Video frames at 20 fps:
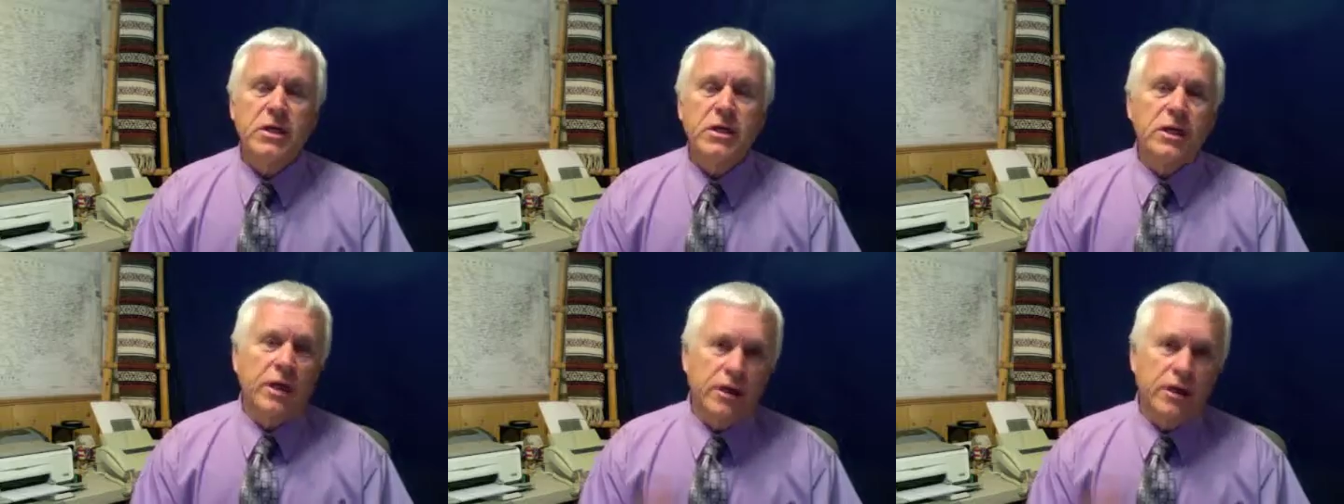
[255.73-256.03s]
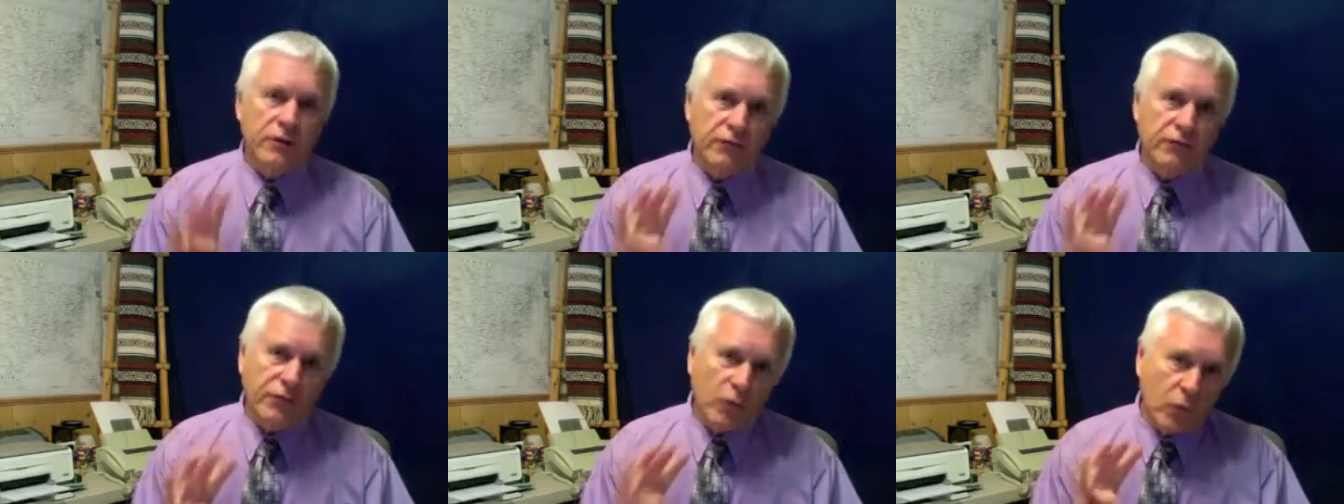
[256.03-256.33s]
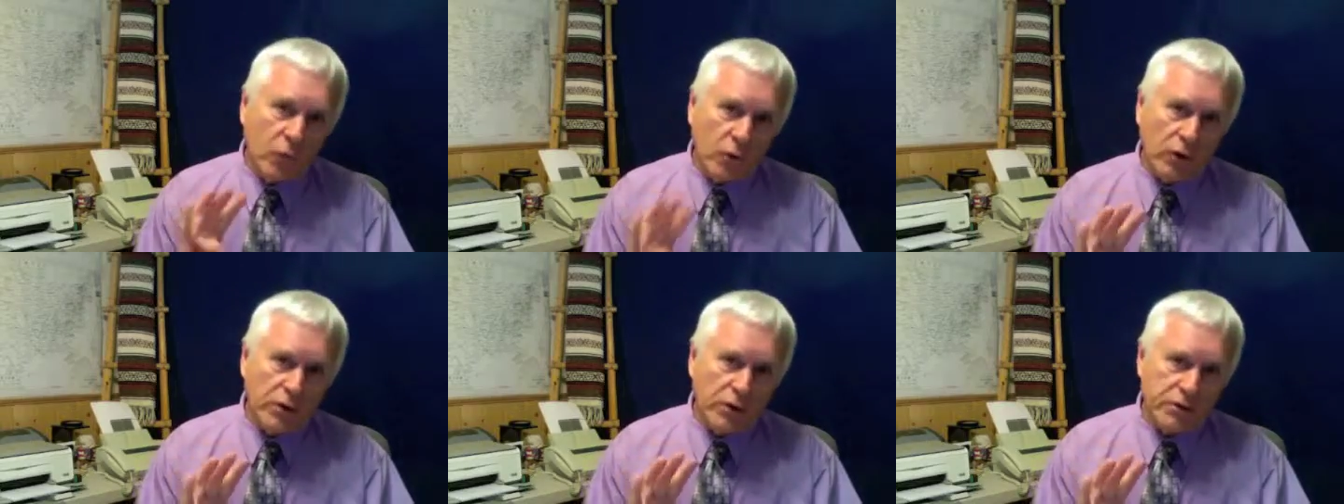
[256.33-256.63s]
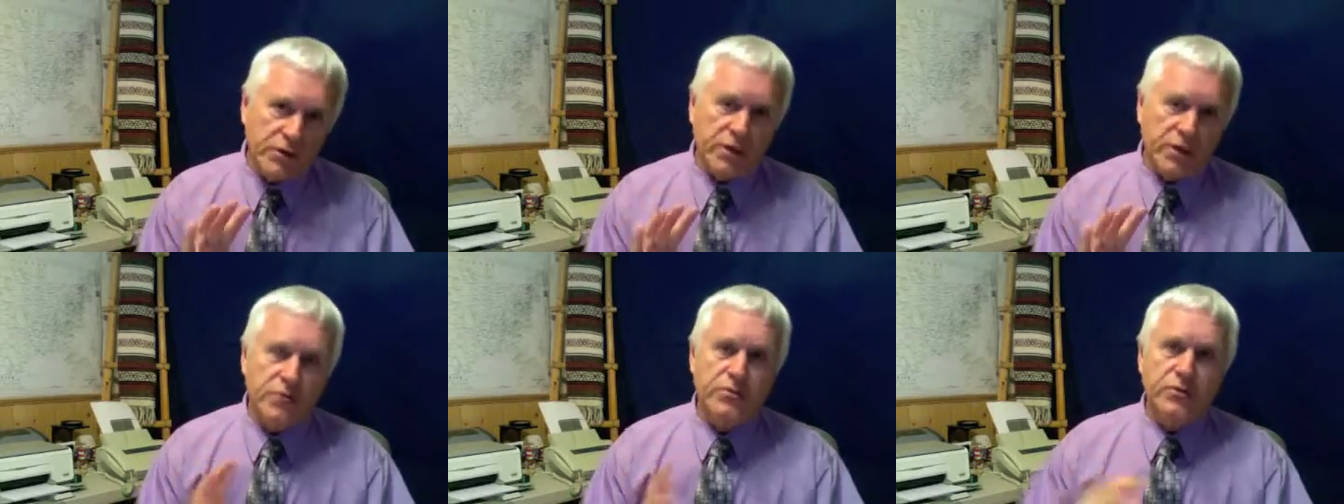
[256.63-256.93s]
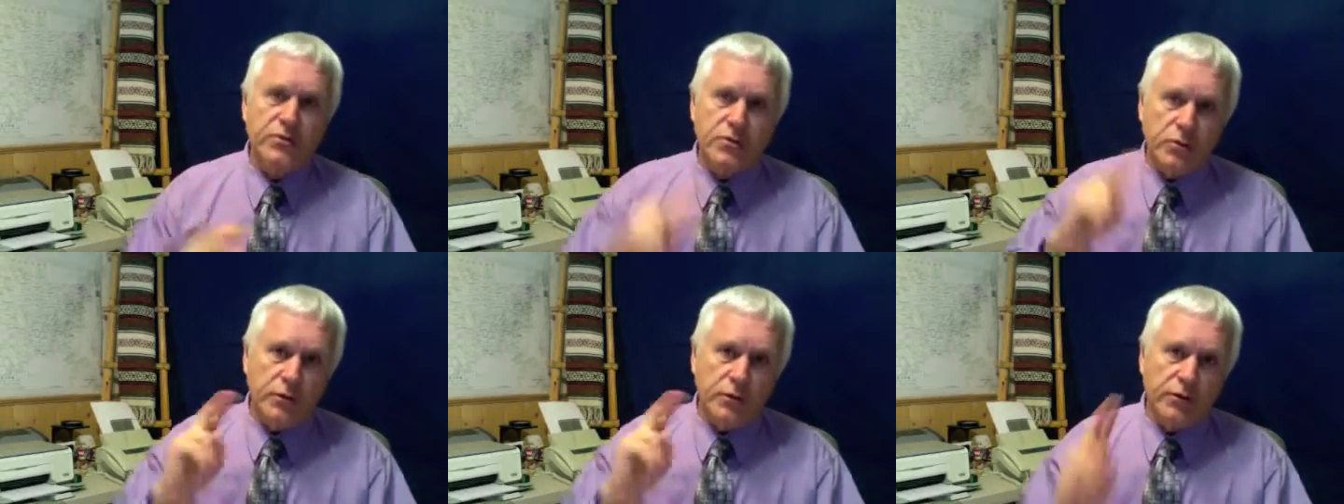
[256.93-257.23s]
in the 4
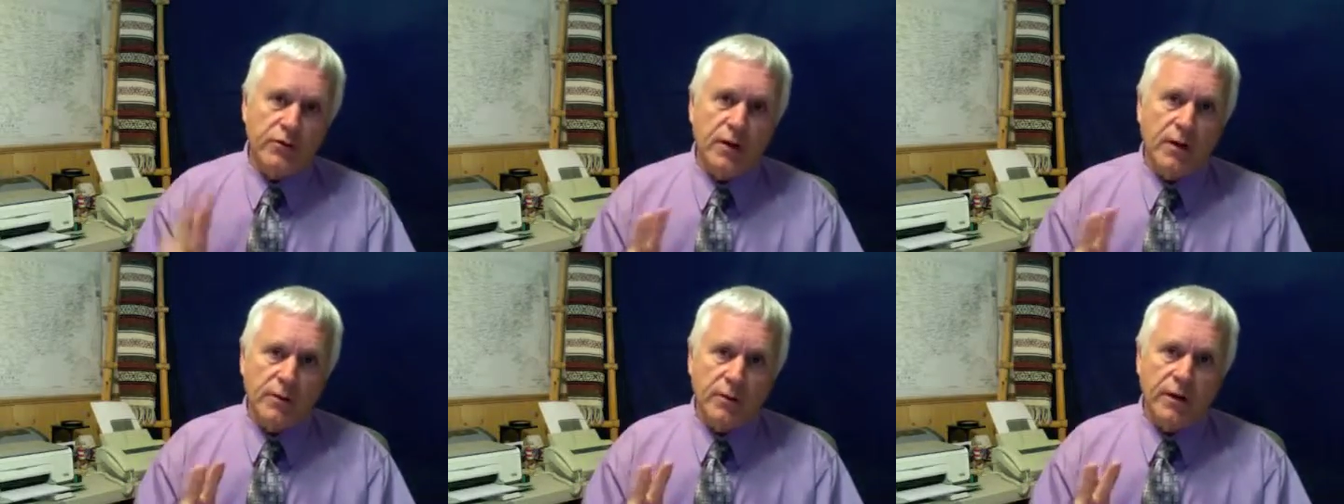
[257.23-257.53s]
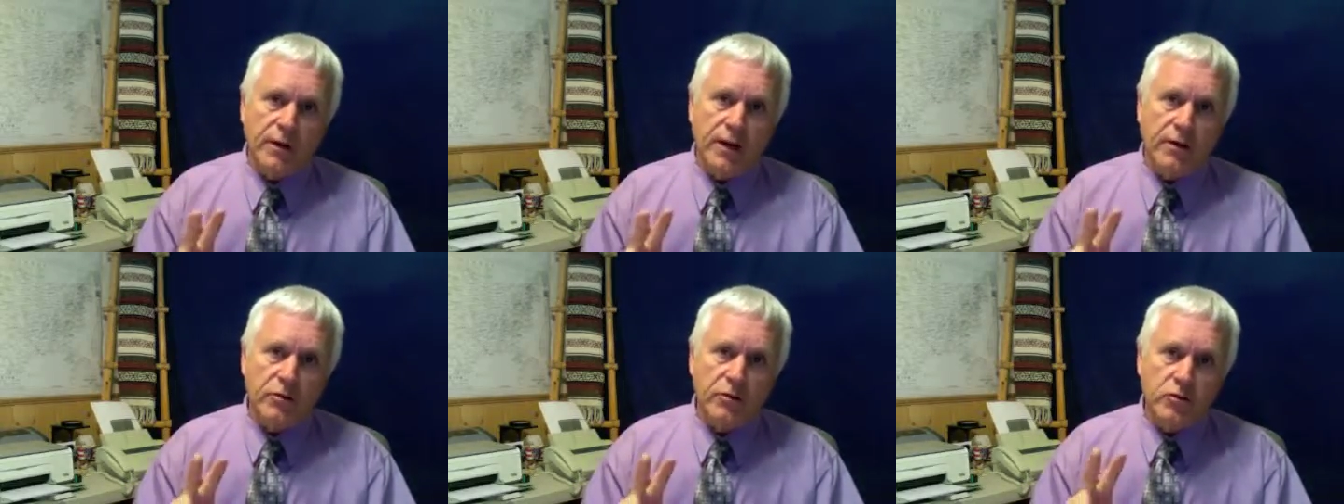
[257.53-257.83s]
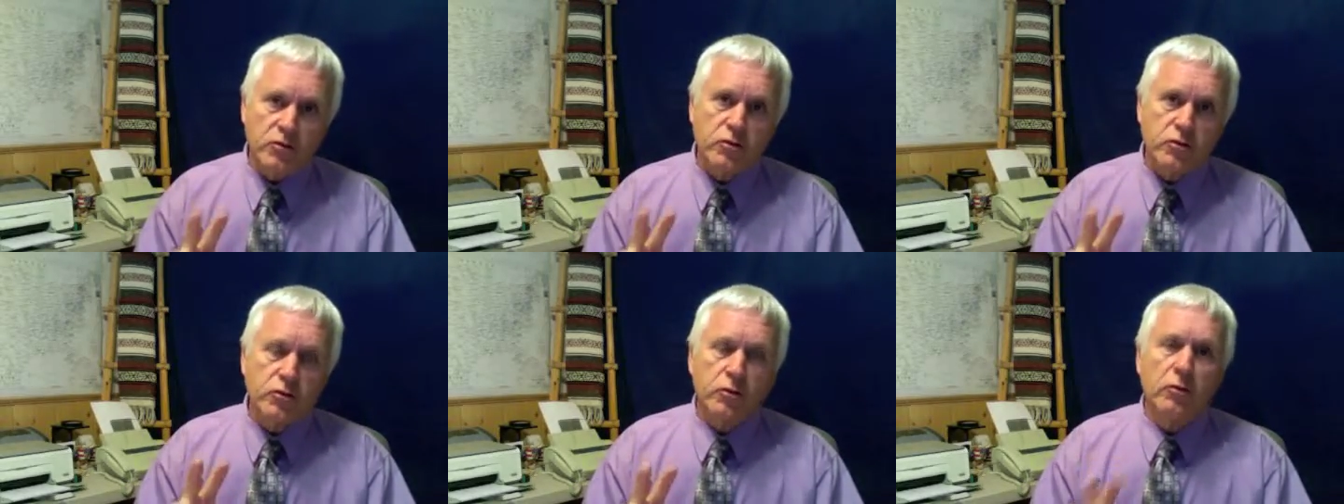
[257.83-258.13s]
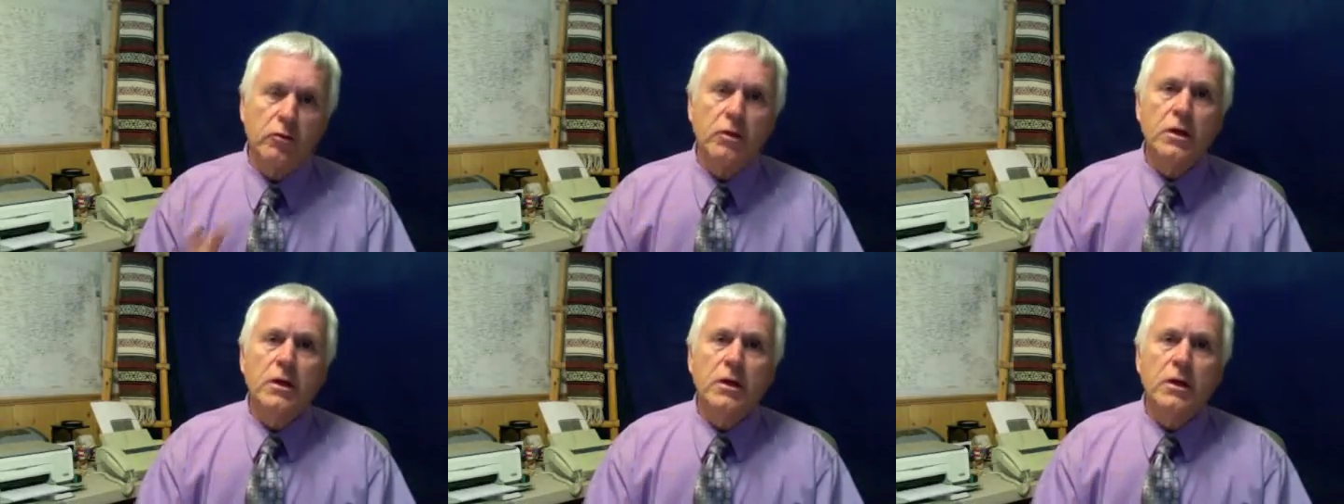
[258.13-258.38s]
sessions. So we dropped it down to 2